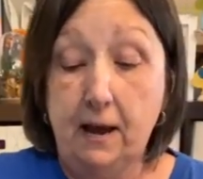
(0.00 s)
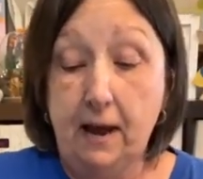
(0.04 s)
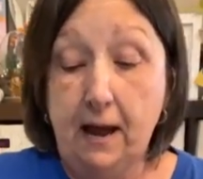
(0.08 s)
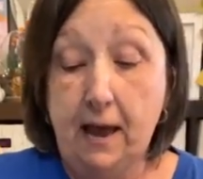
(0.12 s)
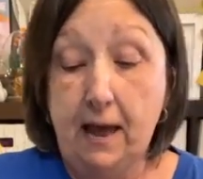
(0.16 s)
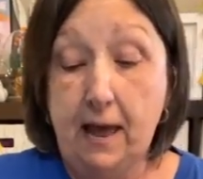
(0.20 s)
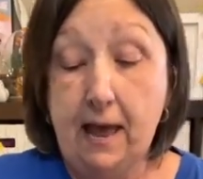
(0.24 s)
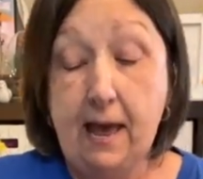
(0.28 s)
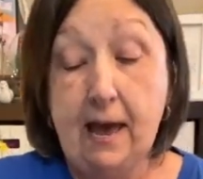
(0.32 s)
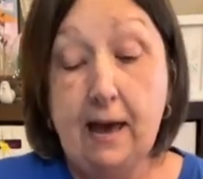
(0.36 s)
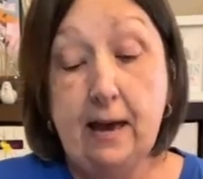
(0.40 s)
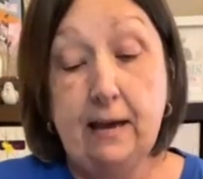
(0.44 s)

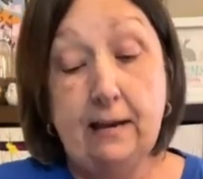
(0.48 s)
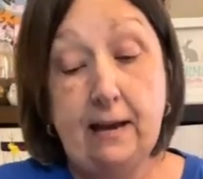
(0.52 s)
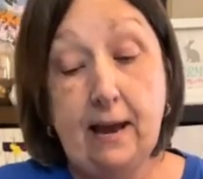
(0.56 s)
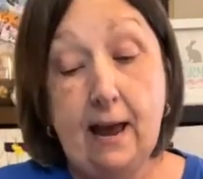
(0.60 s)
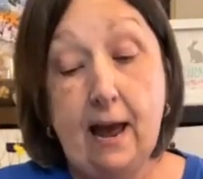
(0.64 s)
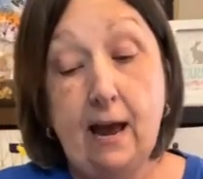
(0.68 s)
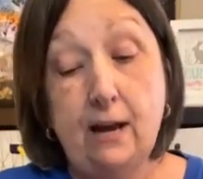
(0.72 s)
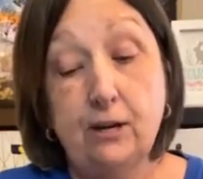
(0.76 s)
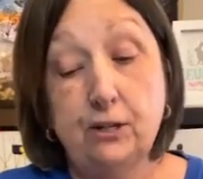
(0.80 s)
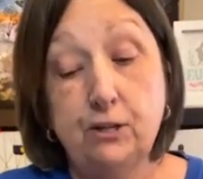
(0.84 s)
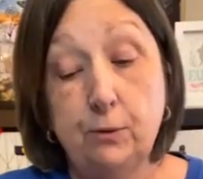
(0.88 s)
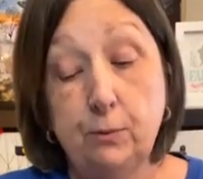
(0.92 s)
And
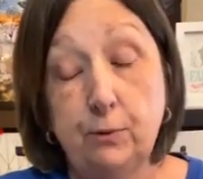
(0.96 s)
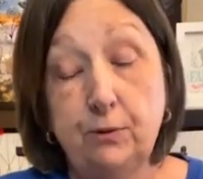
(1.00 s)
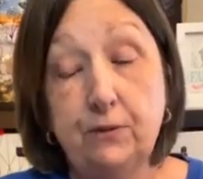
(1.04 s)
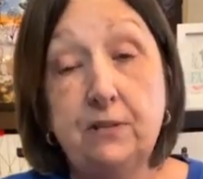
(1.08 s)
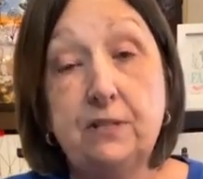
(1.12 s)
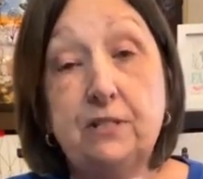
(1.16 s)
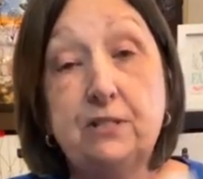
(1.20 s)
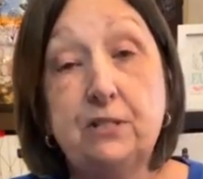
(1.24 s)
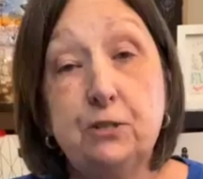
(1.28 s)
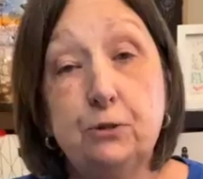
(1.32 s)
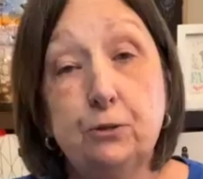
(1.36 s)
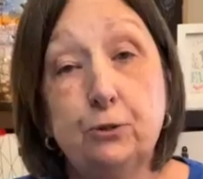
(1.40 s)
actually with
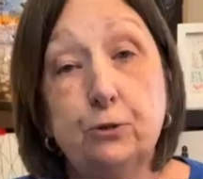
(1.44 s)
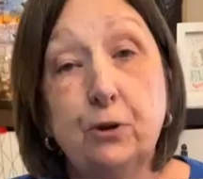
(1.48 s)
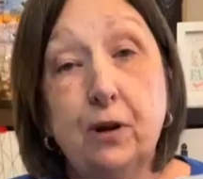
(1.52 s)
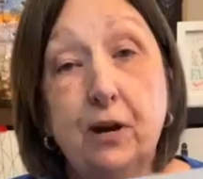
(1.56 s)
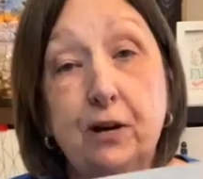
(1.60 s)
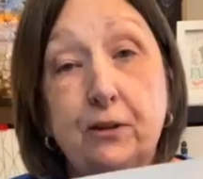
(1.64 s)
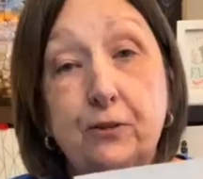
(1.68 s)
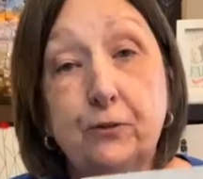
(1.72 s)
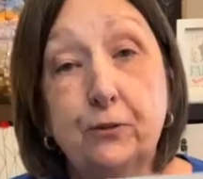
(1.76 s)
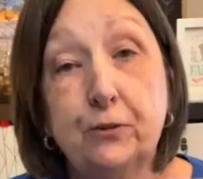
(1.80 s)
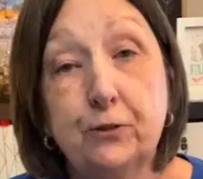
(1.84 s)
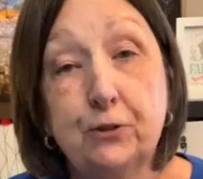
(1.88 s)
these new
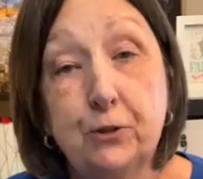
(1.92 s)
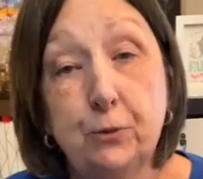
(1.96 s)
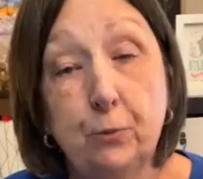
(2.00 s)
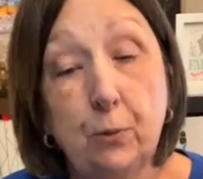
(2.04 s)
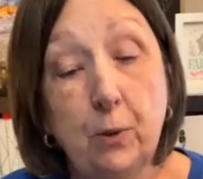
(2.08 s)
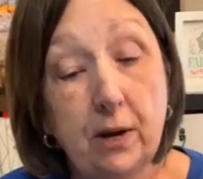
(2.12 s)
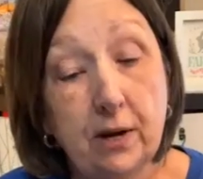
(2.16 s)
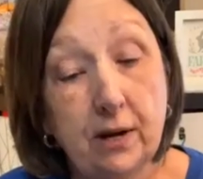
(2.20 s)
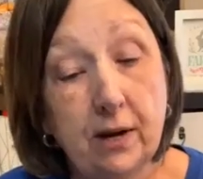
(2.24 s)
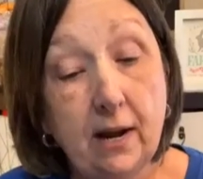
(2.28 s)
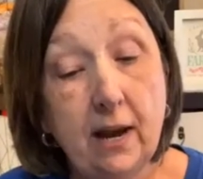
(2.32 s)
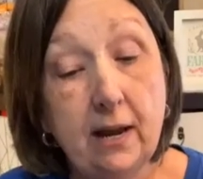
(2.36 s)
transfers, you
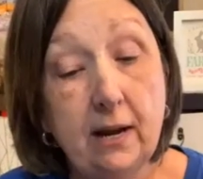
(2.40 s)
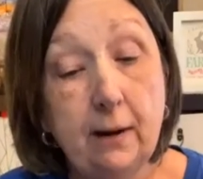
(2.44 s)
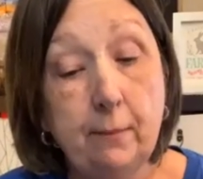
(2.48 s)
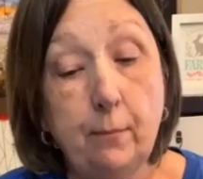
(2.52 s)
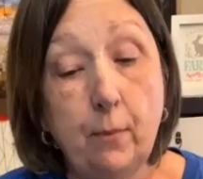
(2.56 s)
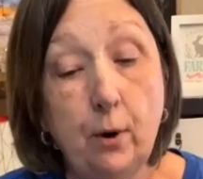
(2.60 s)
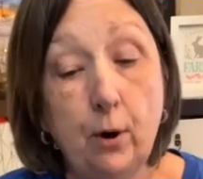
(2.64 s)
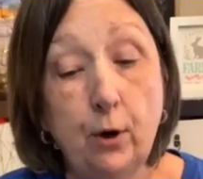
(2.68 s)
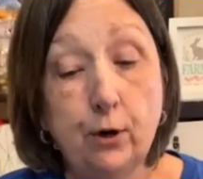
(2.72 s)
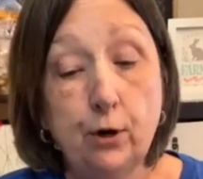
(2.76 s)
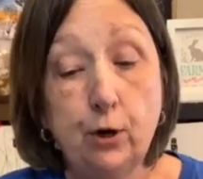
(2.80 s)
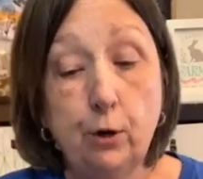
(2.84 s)
want to kind of
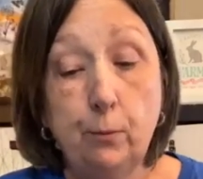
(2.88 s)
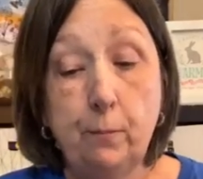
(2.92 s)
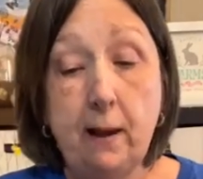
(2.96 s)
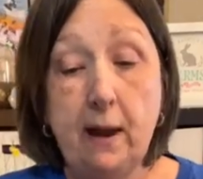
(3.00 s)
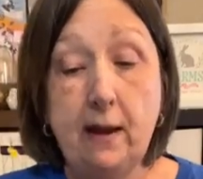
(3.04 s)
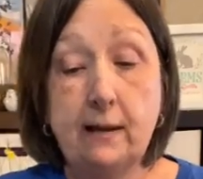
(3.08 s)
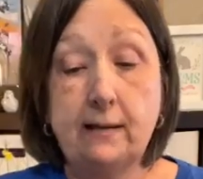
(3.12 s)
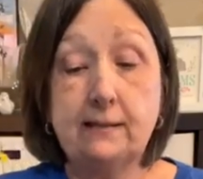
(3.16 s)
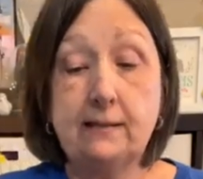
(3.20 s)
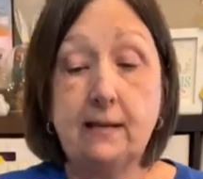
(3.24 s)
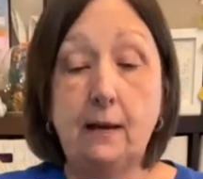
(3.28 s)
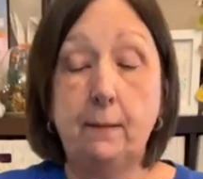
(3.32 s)
mark your
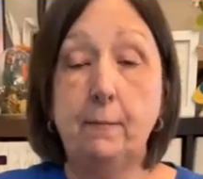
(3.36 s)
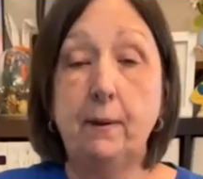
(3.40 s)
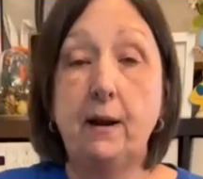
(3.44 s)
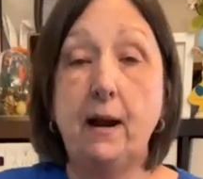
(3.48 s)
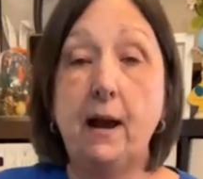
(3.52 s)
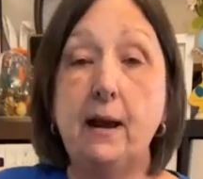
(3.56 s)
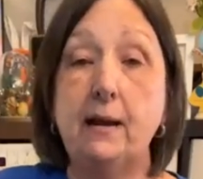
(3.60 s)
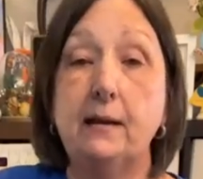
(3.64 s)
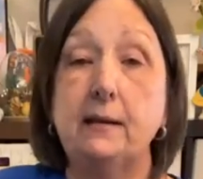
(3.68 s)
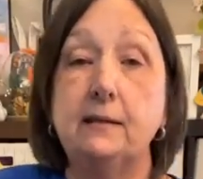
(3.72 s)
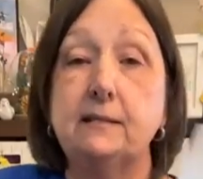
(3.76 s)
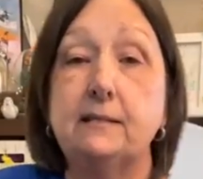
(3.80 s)
back side, but
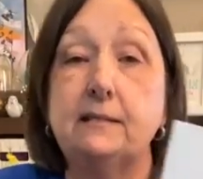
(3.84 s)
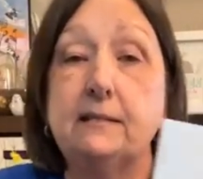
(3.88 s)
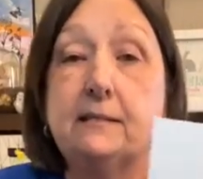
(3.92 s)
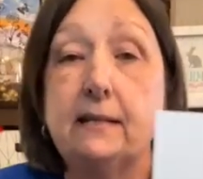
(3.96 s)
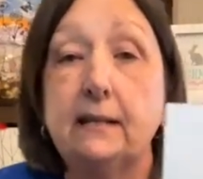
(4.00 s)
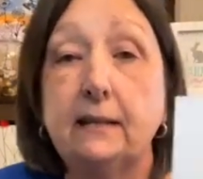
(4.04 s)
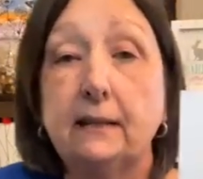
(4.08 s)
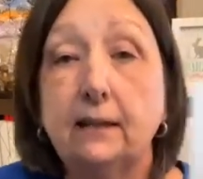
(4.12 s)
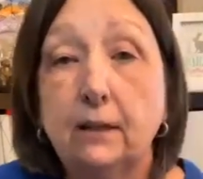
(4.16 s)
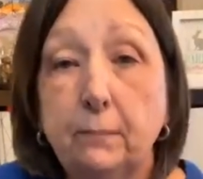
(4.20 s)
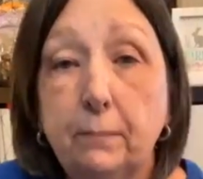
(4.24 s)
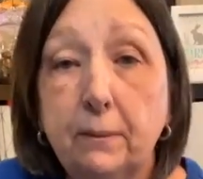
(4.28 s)
I can see a
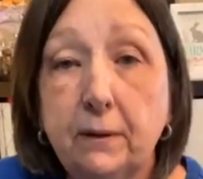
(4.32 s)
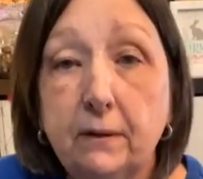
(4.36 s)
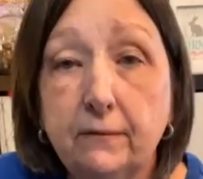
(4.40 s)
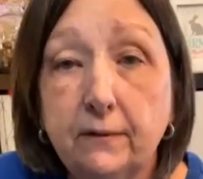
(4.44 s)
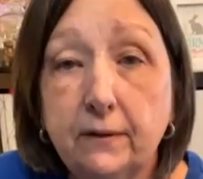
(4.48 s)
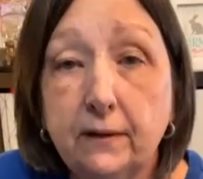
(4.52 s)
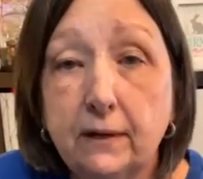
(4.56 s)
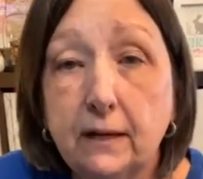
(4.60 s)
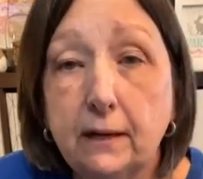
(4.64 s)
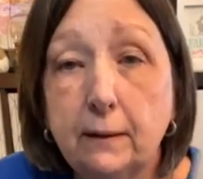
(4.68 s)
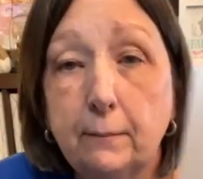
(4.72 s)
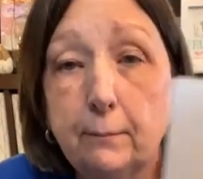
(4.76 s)
little bit of
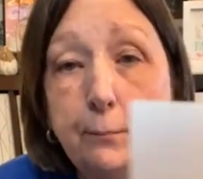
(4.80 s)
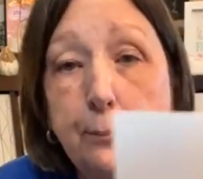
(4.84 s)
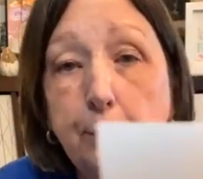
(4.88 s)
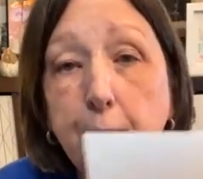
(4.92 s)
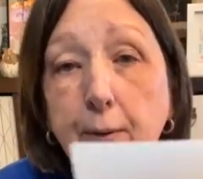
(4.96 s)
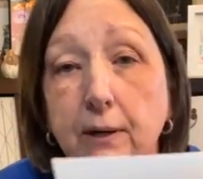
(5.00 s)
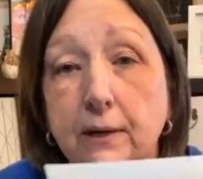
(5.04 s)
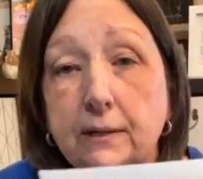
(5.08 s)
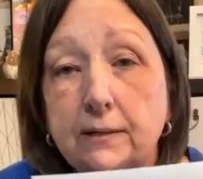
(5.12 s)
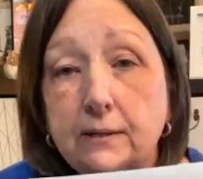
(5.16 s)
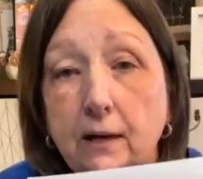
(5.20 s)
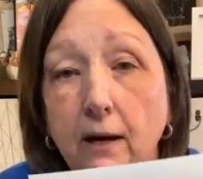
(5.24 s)
an
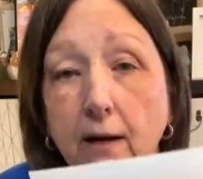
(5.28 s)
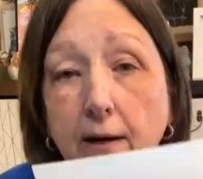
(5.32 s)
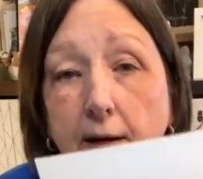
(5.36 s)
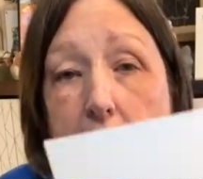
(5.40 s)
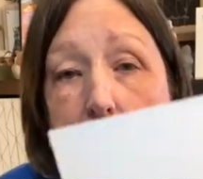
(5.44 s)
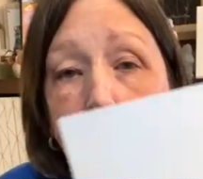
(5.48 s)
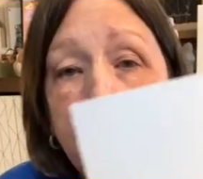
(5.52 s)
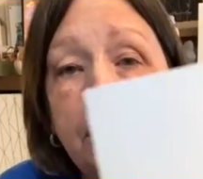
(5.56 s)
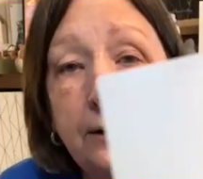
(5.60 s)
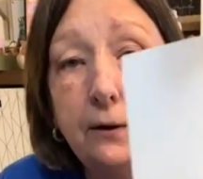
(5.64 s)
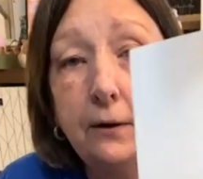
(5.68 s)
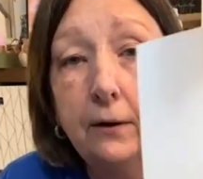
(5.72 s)
imprint on
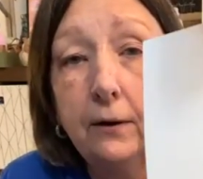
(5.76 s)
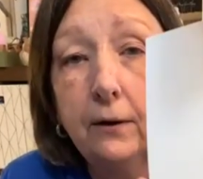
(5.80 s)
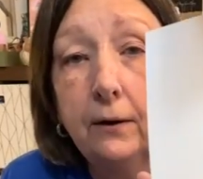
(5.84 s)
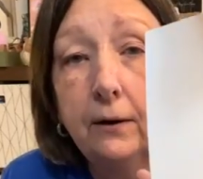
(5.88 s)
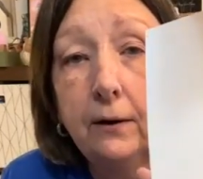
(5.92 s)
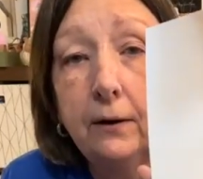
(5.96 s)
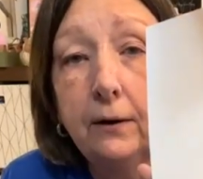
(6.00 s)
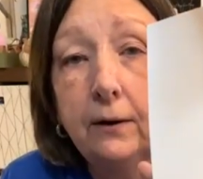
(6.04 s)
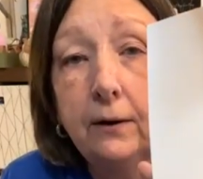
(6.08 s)
here.